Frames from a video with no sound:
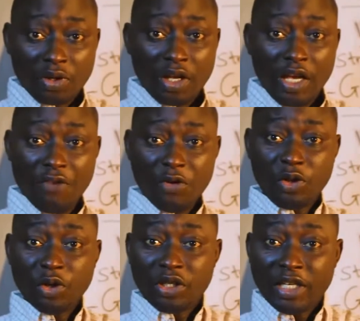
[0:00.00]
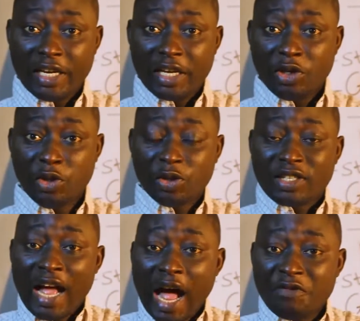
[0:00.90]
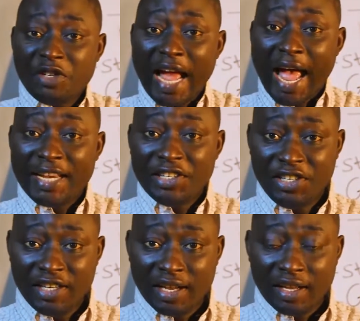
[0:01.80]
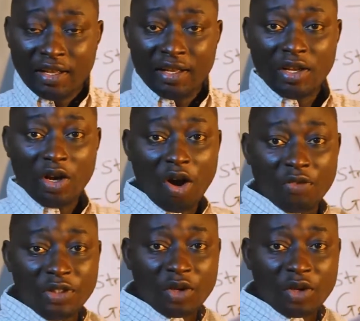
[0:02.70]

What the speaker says: even though they don't have the idea of the